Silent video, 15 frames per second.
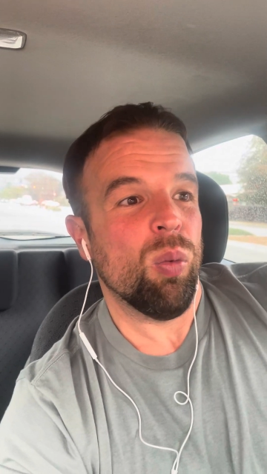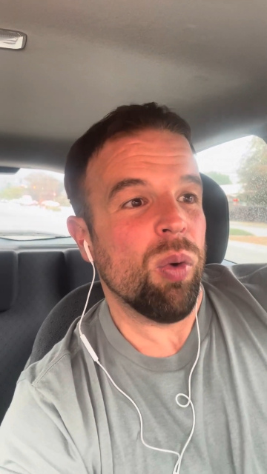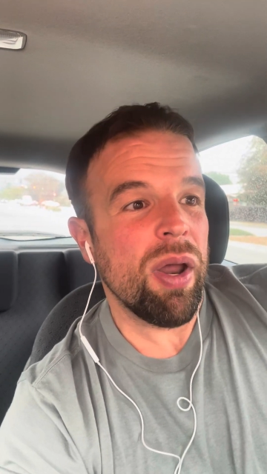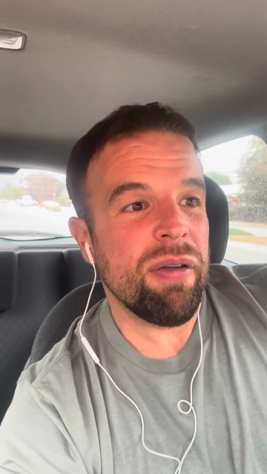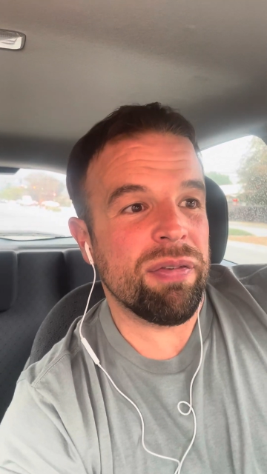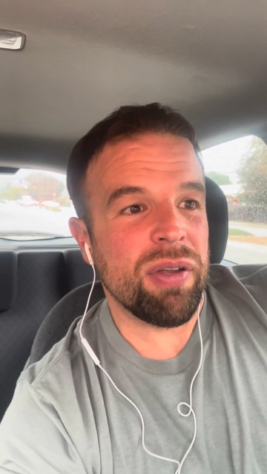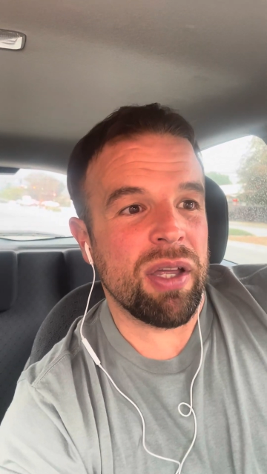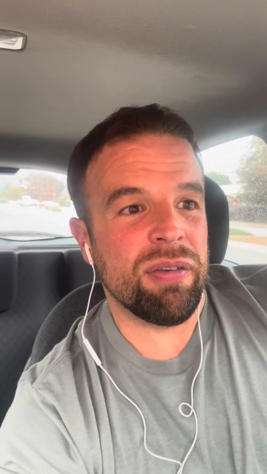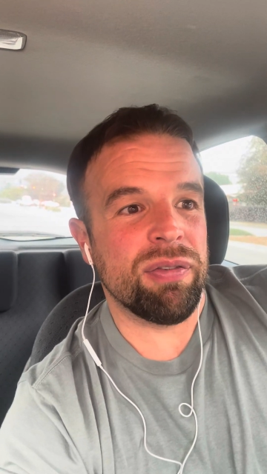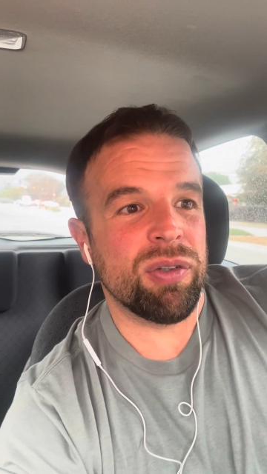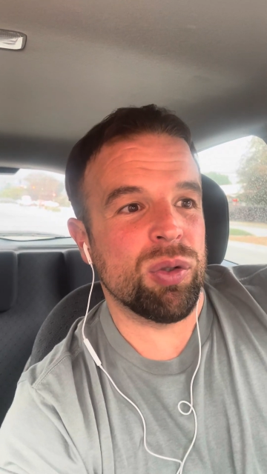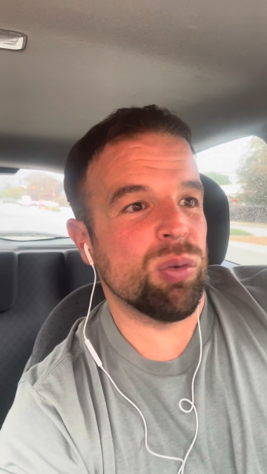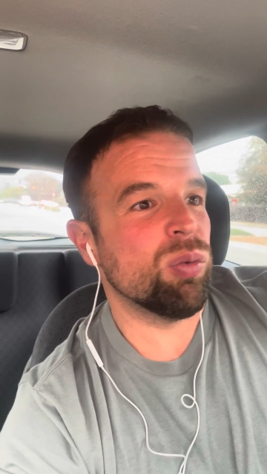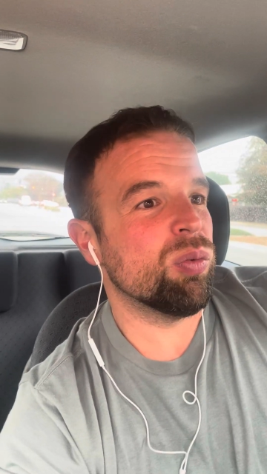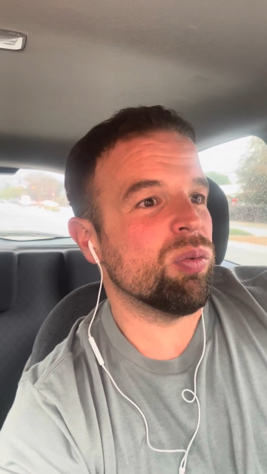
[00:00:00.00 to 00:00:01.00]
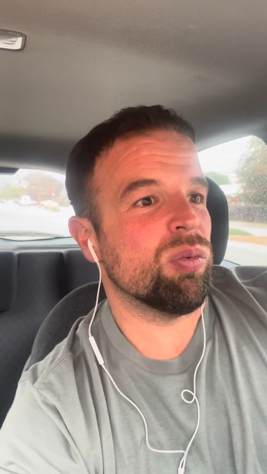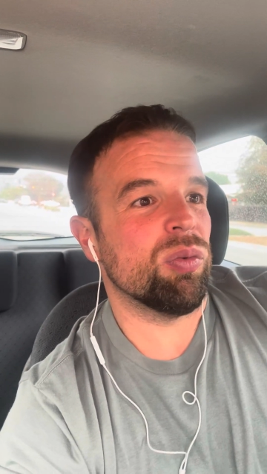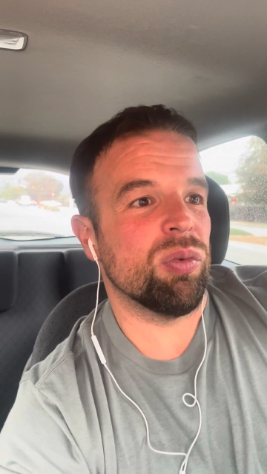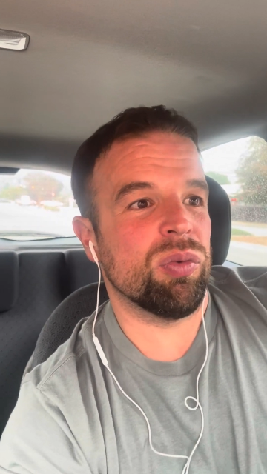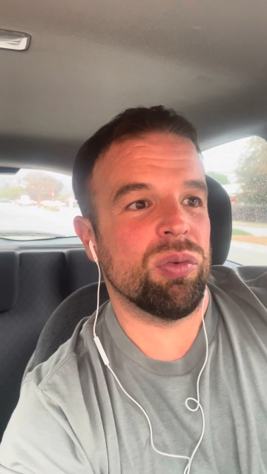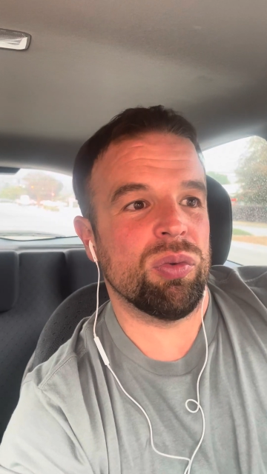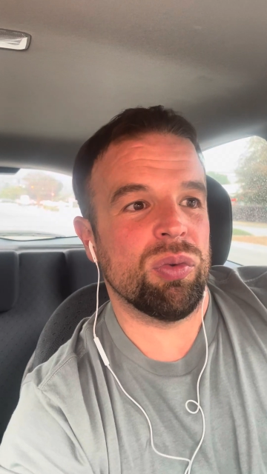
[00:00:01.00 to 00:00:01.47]
If you
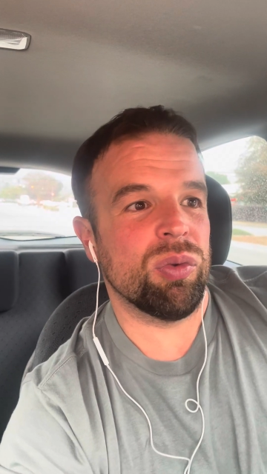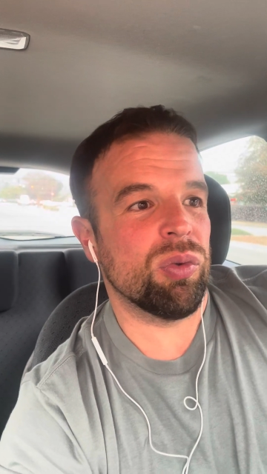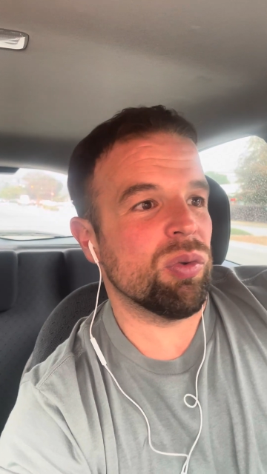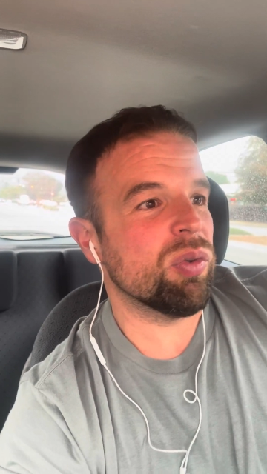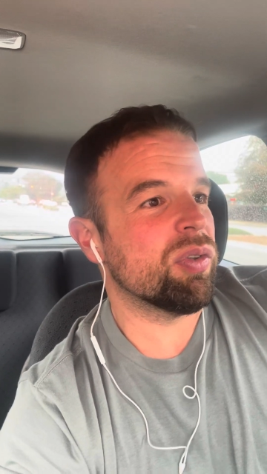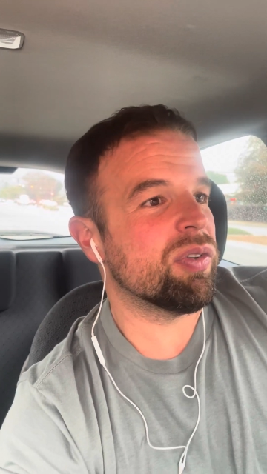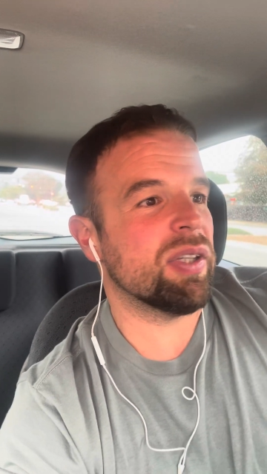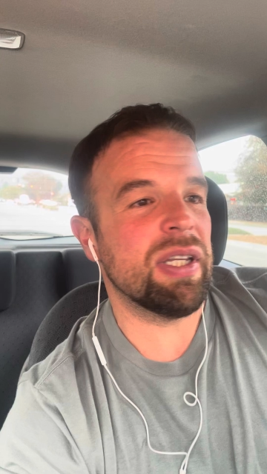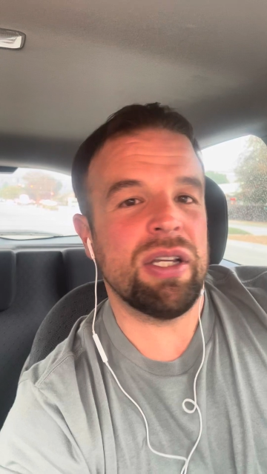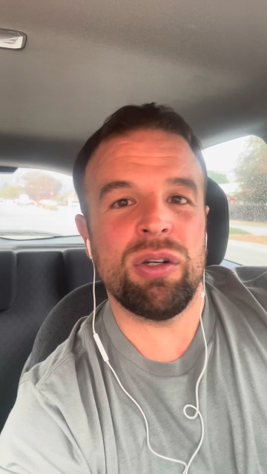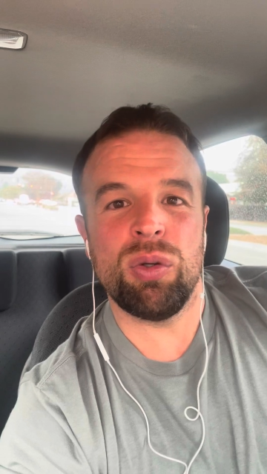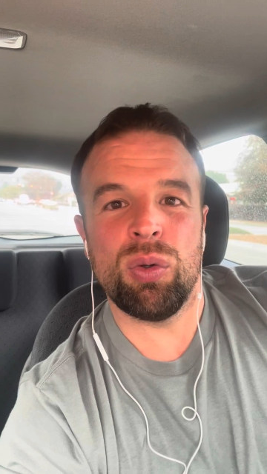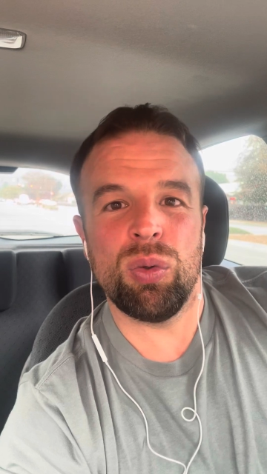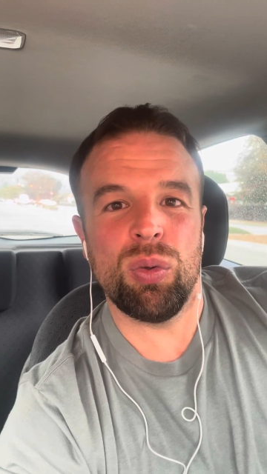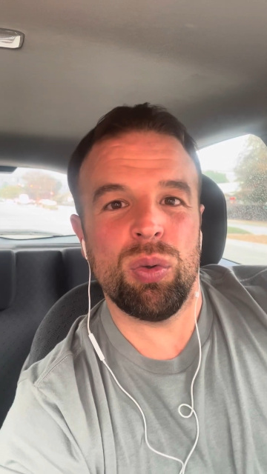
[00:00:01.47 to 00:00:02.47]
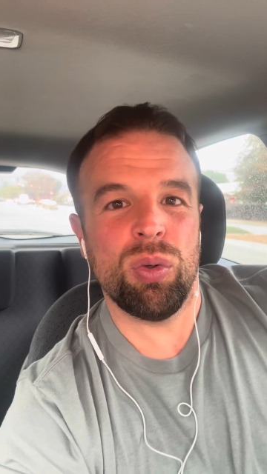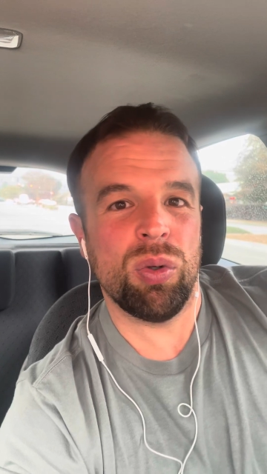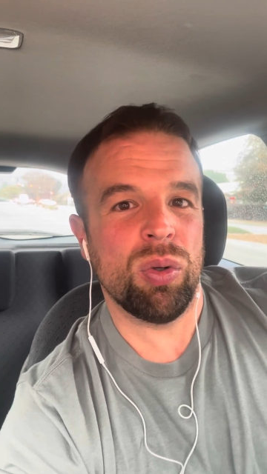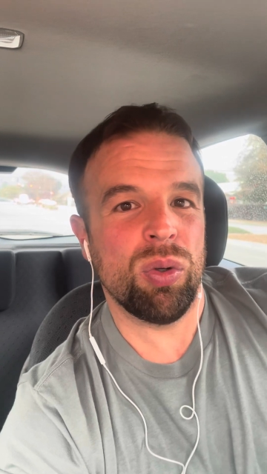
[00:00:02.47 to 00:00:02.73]
see a new